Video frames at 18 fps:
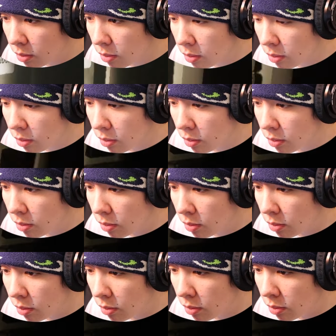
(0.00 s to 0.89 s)

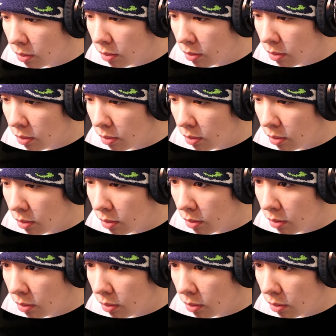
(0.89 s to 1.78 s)

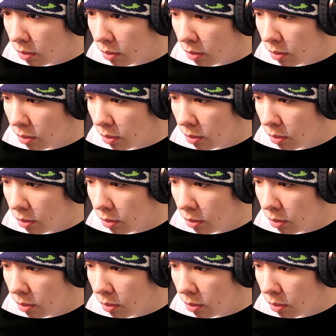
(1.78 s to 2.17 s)
Nothing is said.